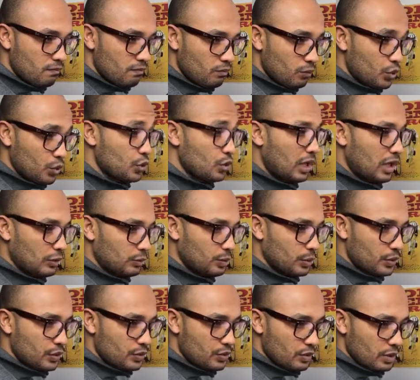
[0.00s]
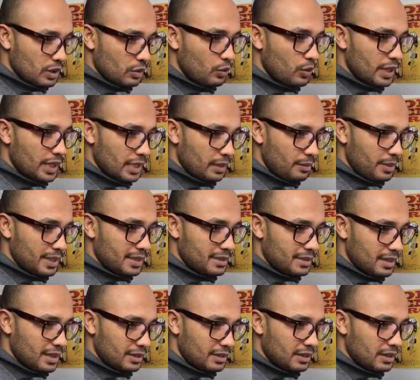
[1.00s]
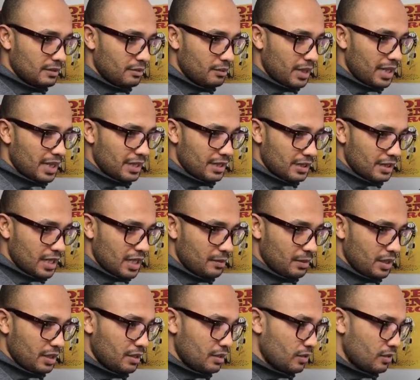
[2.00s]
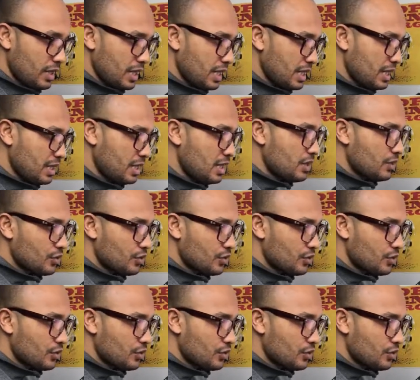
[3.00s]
will be set by the name in an array.